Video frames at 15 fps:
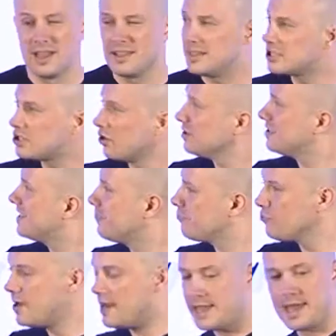This concept
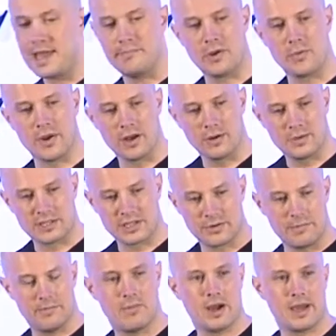really hit me when I was
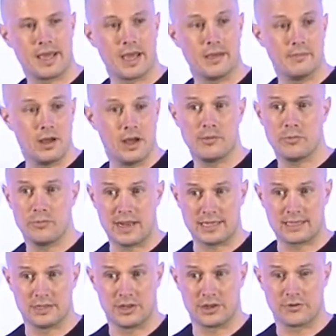doing my herbal
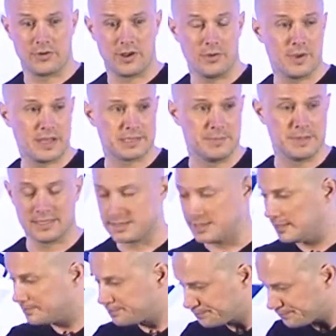medicine degree at Westminster.
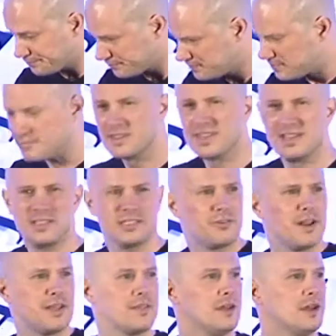Is there
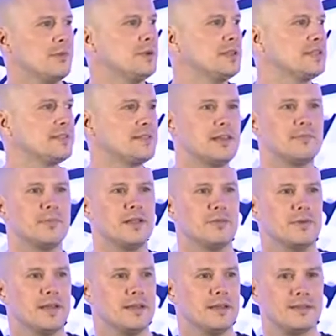any other herbalists here, by the
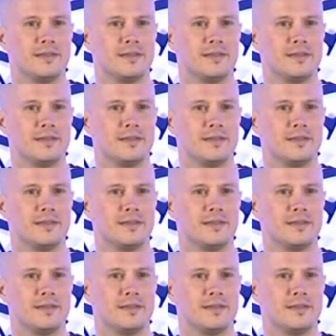way?